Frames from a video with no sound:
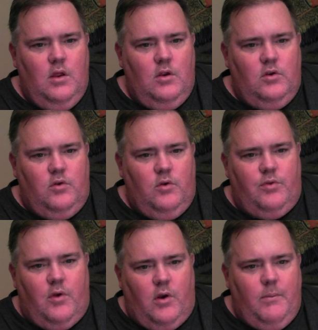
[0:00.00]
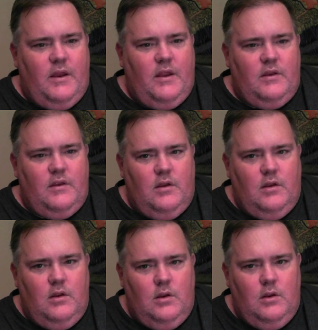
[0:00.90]
do 30-minute
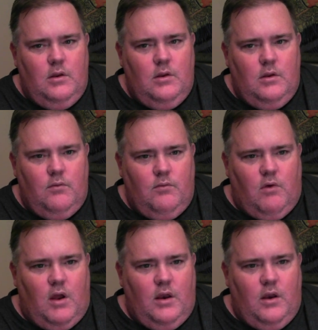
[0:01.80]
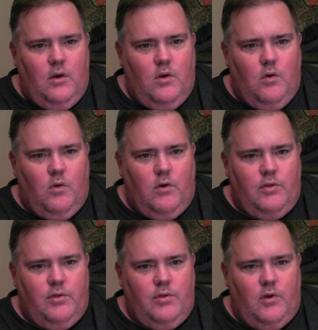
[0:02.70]
run or
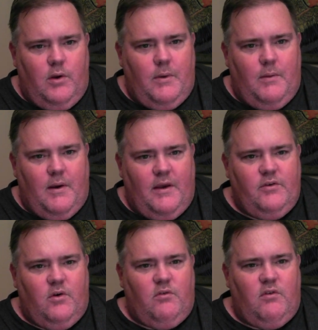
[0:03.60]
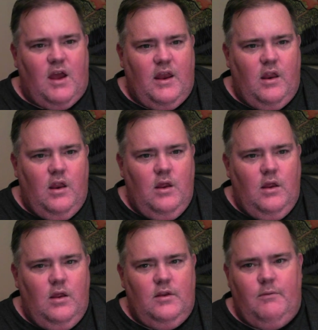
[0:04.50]
30-minute bicycle ride,
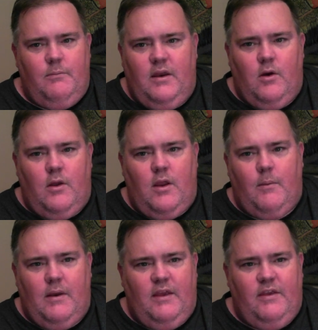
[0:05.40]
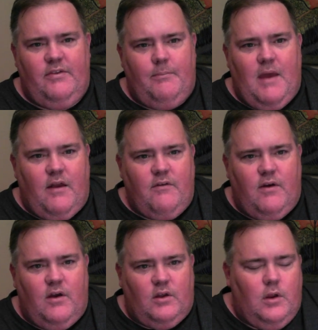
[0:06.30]
depending on how my knees and back
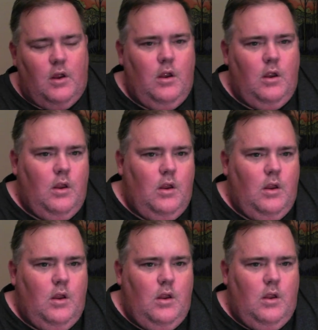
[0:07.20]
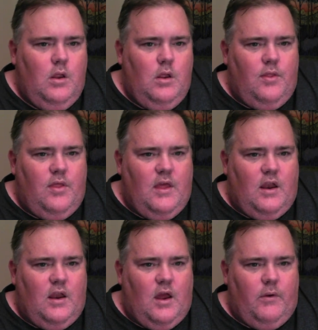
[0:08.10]
felt.
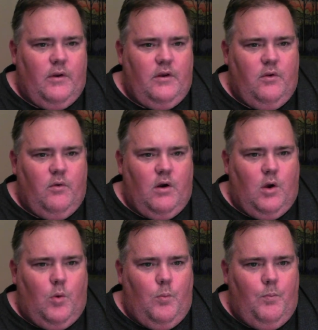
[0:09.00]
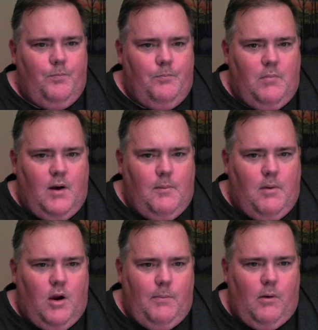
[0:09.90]
Then I would do a Bob
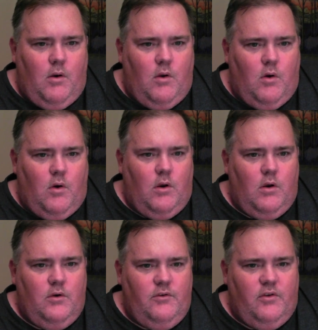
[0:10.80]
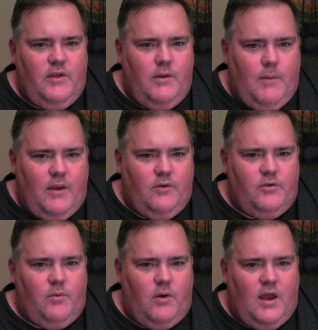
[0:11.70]
Harper or Jillian Michaels
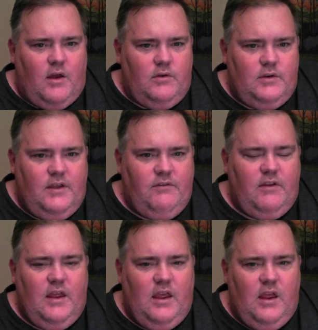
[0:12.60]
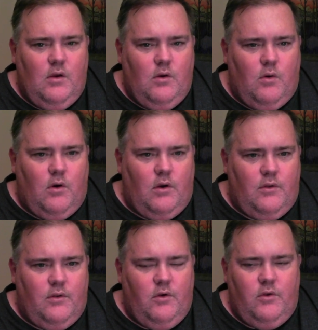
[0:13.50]
workout DVD or
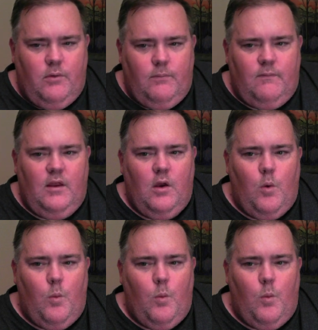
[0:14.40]
YouTube video.